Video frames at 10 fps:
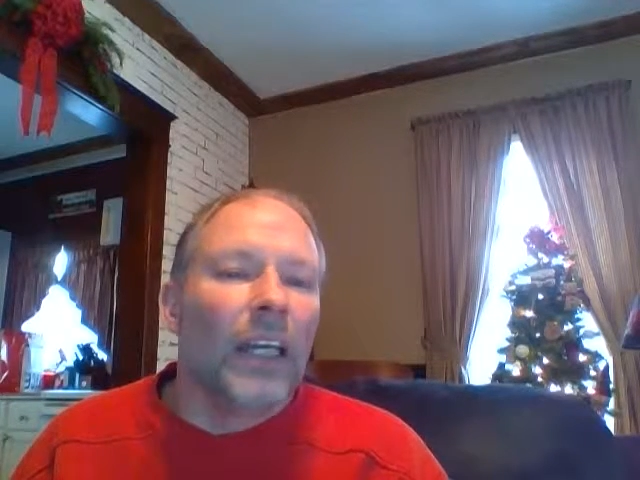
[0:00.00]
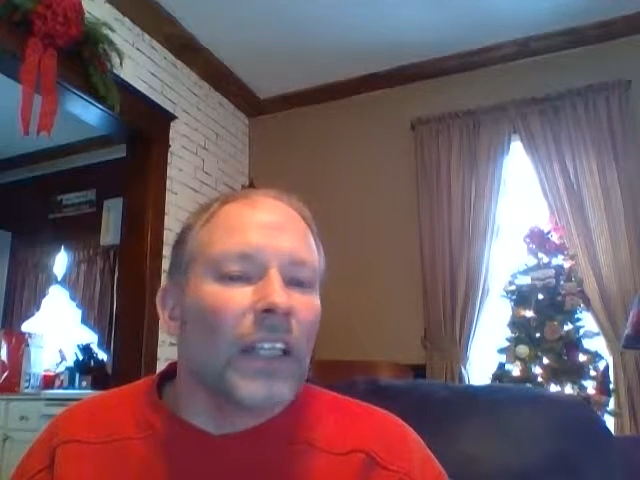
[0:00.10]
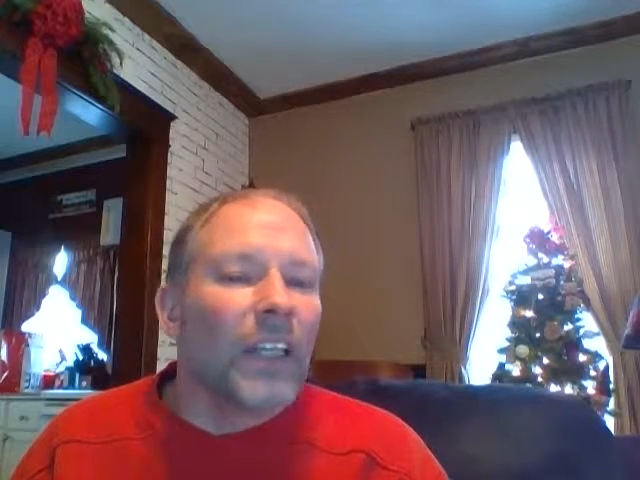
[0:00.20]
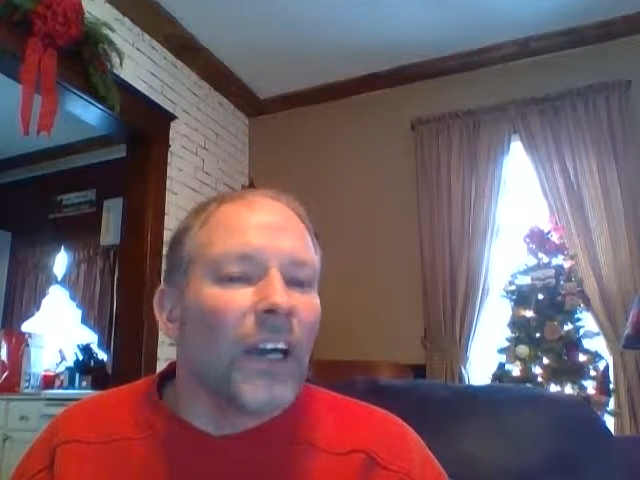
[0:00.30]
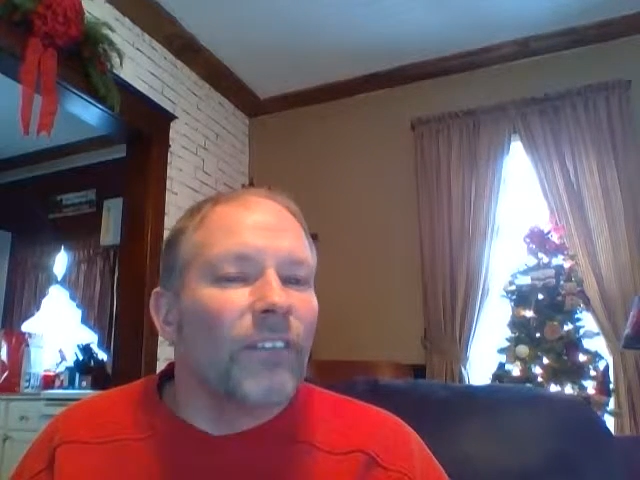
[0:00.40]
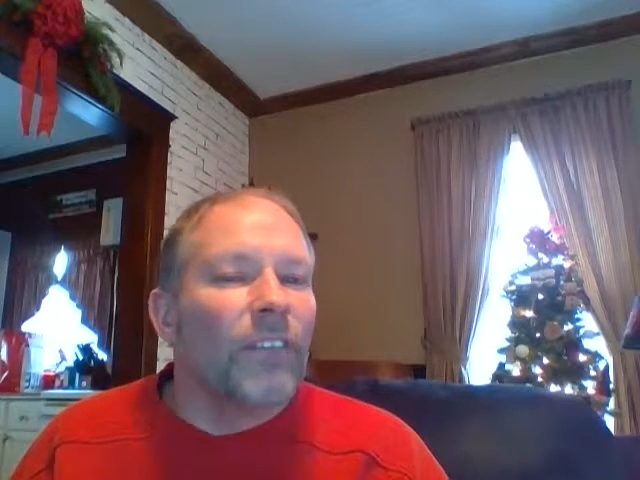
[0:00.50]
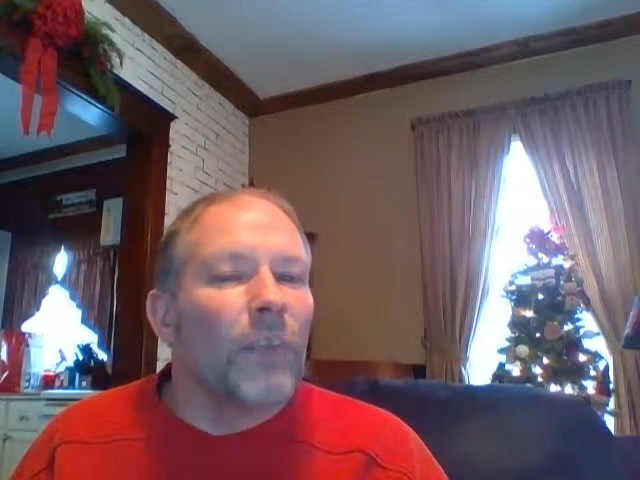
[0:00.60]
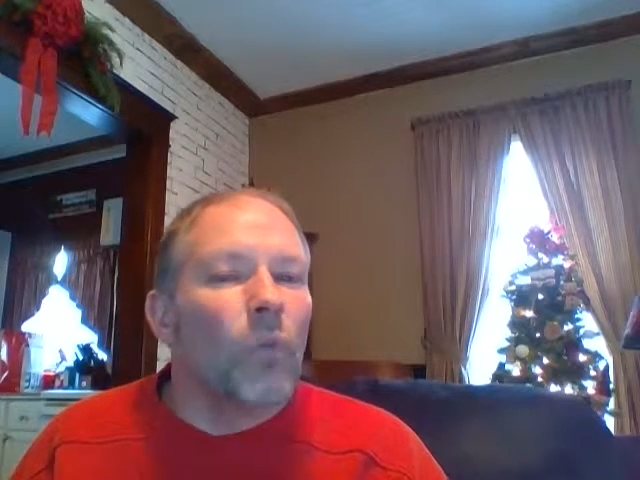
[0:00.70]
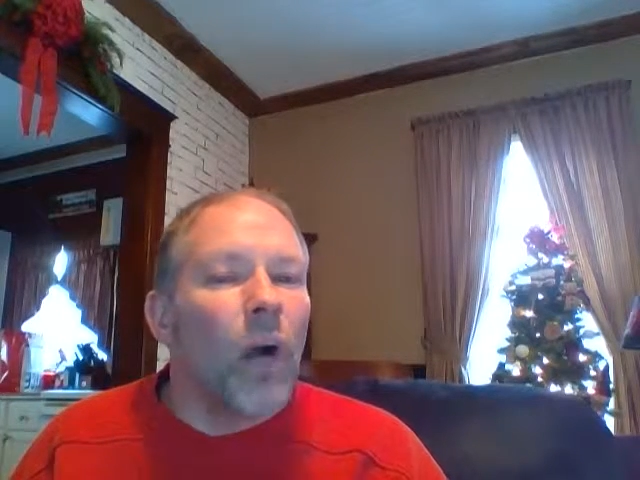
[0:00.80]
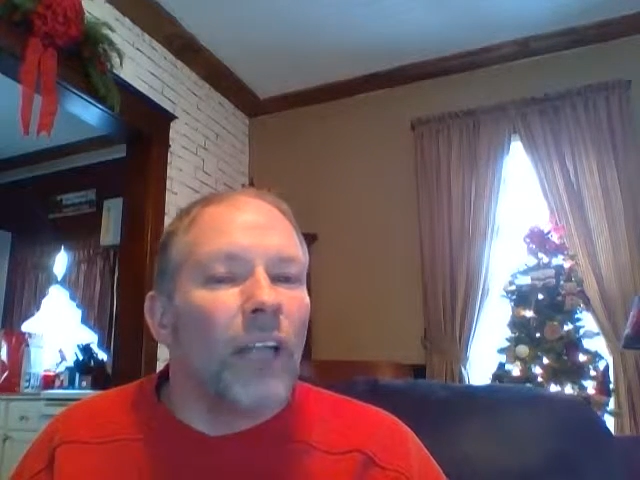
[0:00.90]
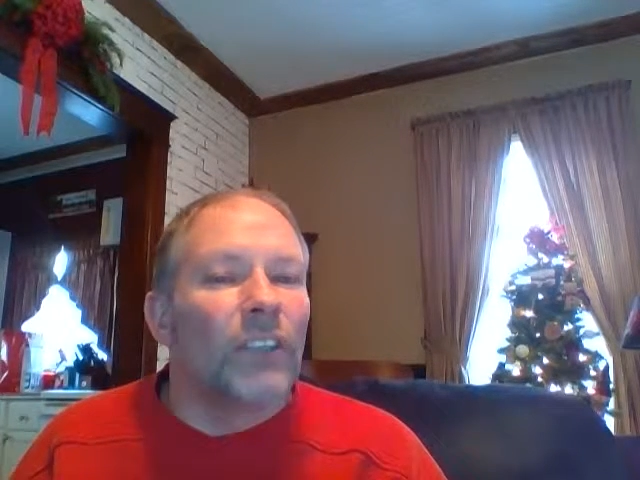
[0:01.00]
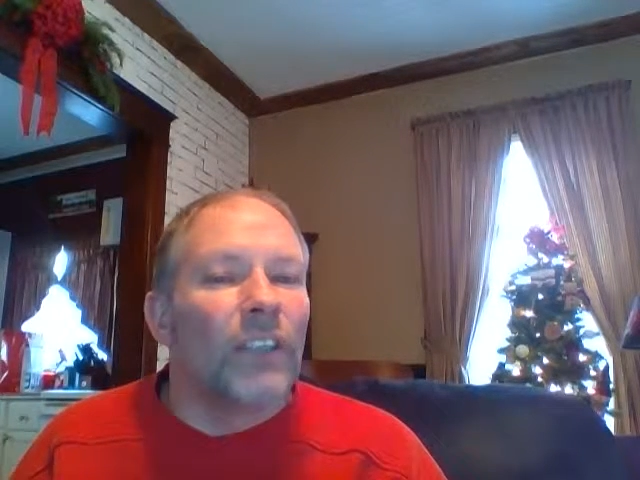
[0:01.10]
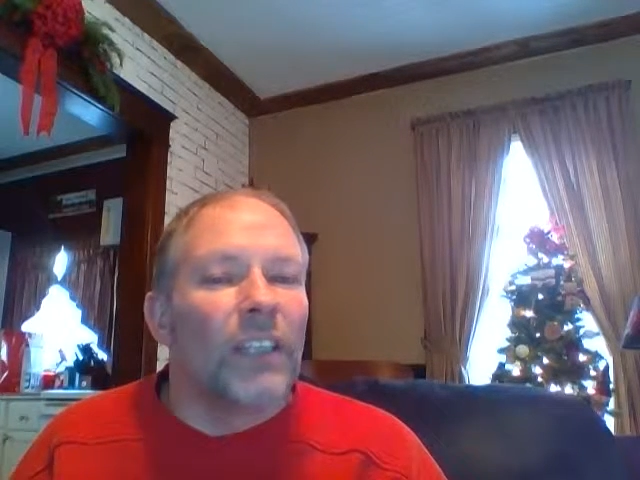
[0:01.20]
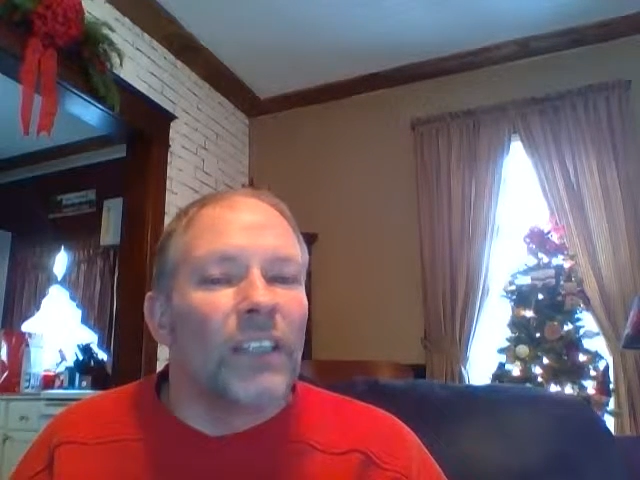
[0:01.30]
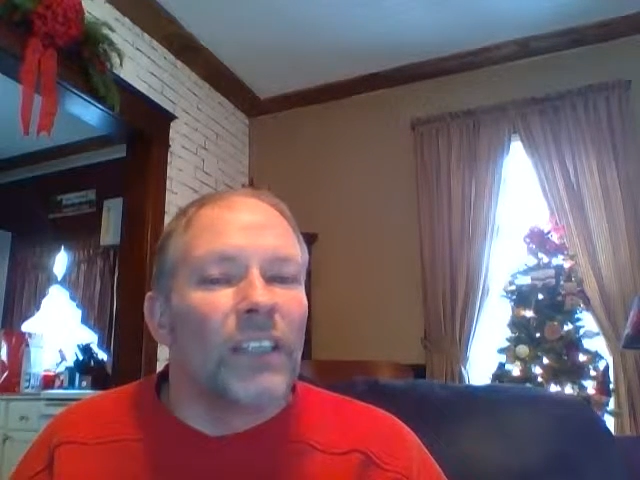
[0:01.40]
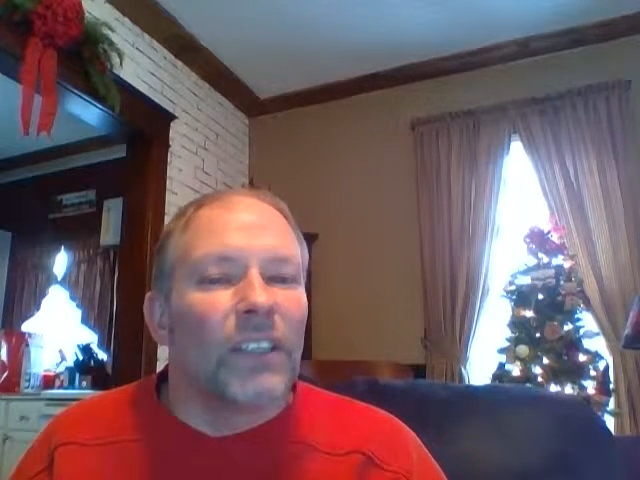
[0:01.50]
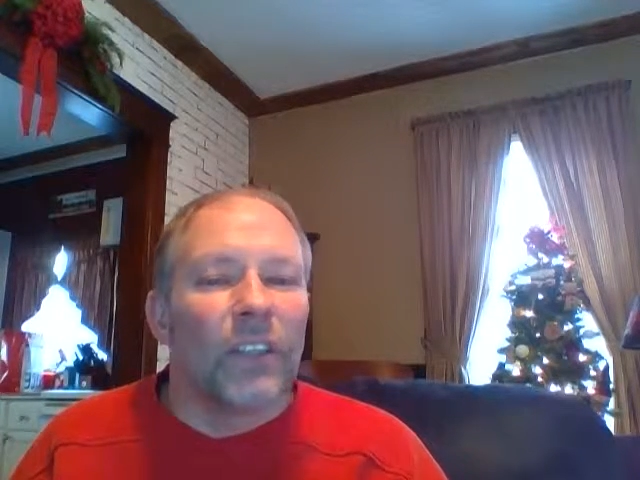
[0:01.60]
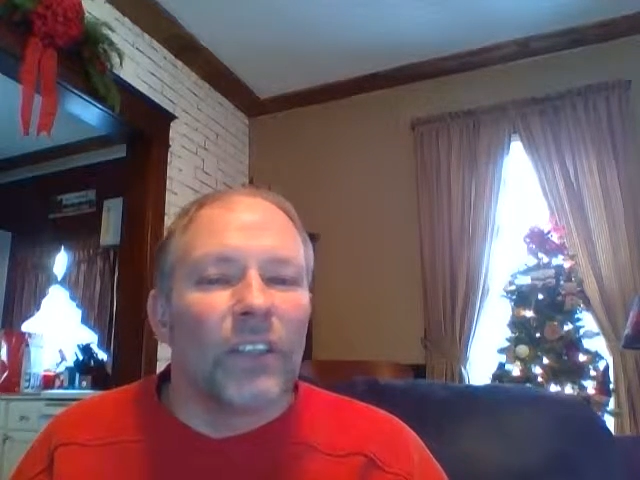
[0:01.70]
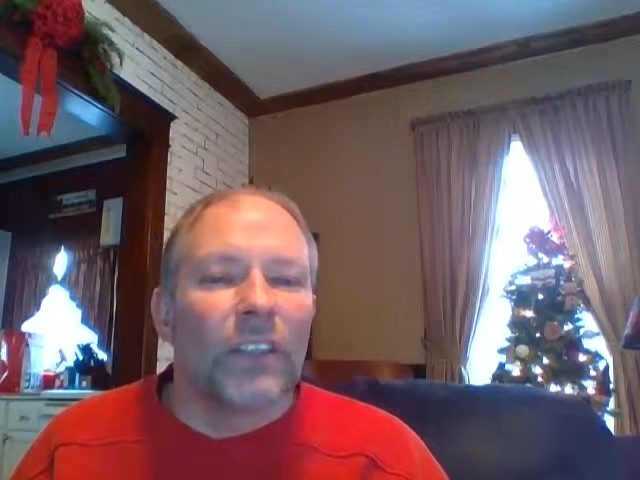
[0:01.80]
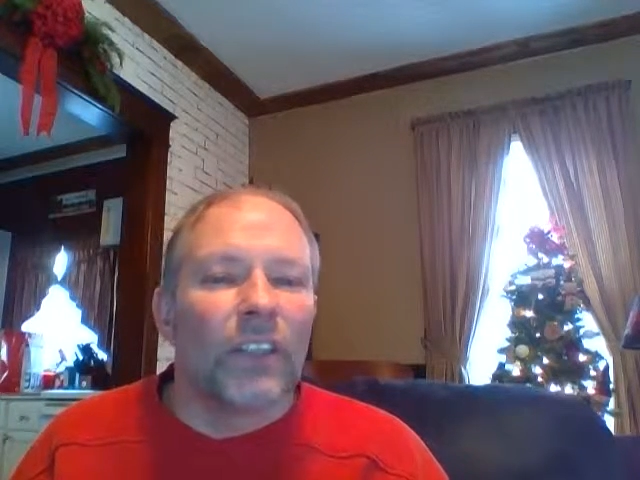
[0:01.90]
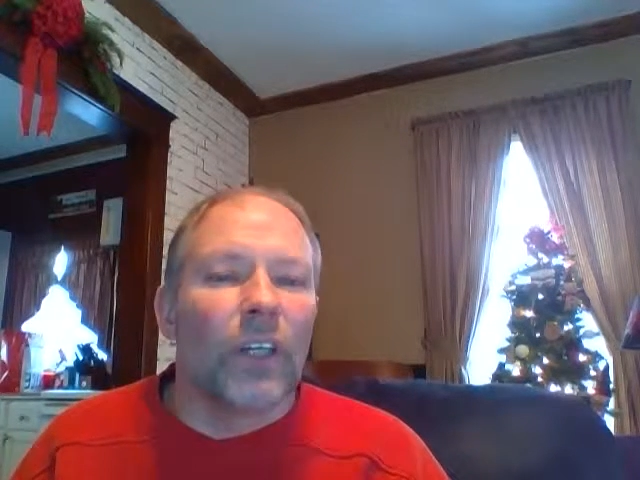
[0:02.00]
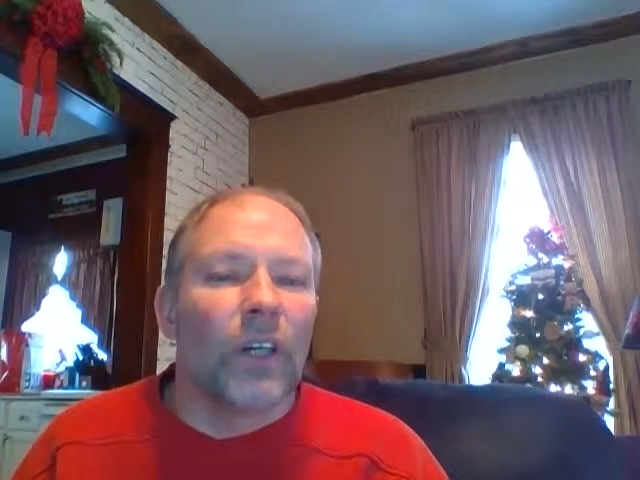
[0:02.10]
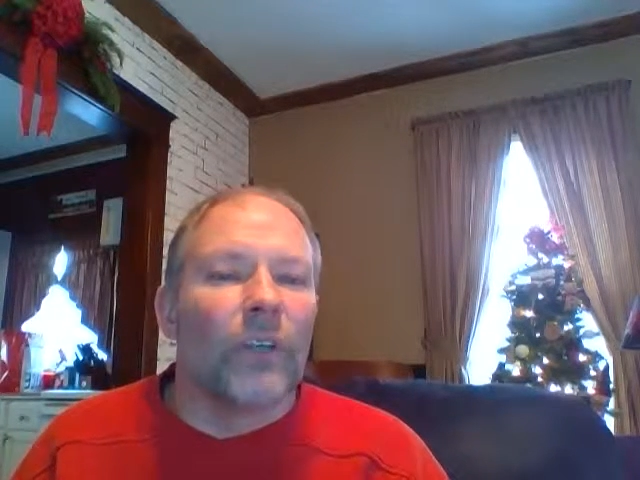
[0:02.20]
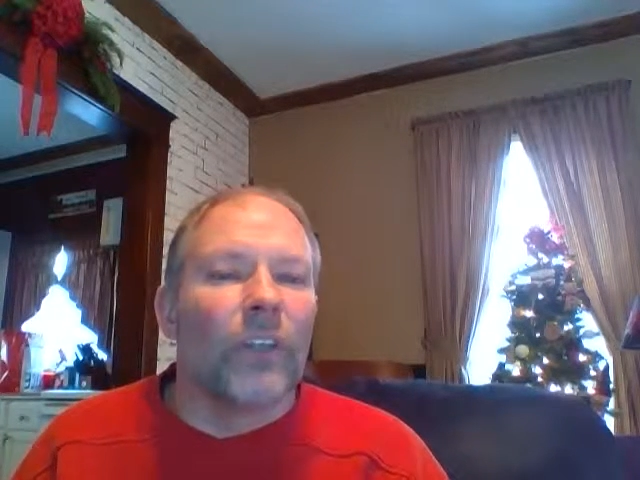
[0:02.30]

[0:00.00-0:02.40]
I carefully watched as he started to go,